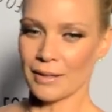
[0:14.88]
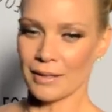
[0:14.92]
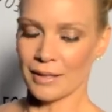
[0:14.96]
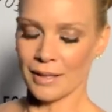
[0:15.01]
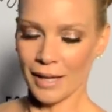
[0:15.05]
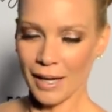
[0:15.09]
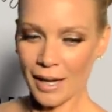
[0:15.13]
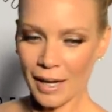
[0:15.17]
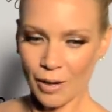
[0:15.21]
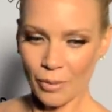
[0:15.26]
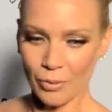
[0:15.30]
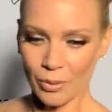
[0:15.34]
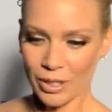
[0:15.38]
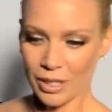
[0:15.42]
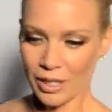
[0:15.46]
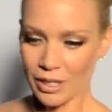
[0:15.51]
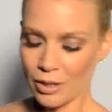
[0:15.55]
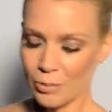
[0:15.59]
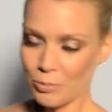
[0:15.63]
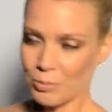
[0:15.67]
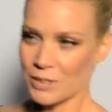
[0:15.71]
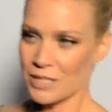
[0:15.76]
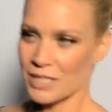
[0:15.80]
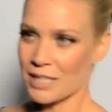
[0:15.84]
Yeah,
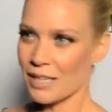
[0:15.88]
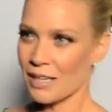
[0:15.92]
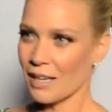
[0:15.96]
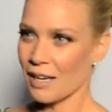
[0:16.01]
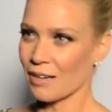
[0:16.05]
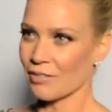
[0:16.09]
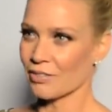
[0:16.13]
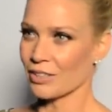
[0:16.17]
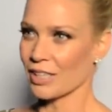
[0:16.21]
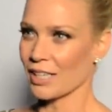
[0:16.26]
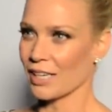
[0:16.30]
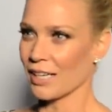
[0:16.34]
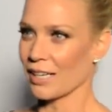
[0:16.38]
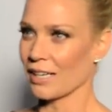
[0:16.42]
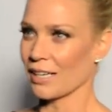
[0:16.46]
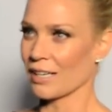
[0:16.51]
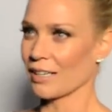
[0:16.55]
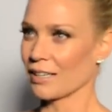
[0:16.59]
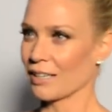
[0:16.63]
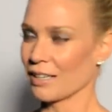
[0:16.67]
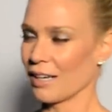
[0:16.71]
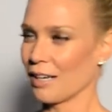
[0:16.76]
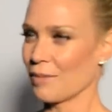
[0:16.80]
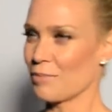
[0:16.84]
100% half
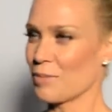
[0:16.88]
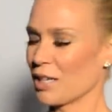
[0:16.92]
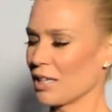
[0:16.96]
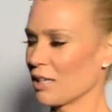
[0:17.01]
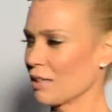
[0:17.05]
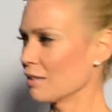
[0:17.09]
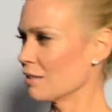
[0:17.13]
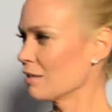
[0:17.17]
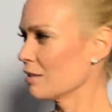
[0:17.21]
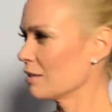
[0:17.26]
Canadian. Yeah. I mean,